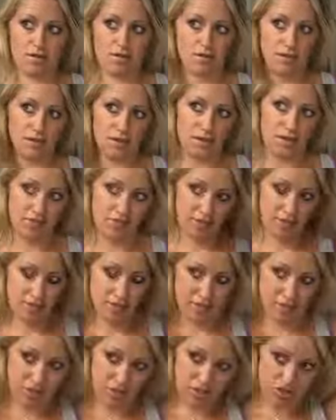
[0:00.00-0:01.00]
to
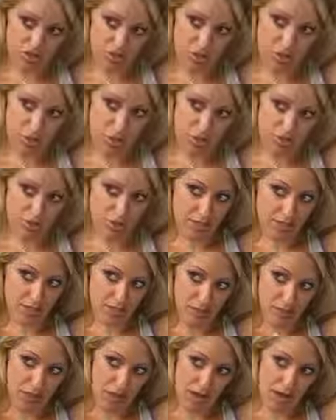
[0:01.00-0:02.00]
evenly distribute the
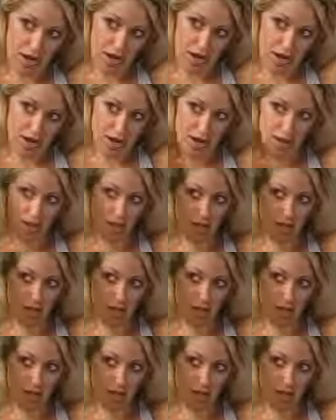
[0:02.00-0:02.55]
spray.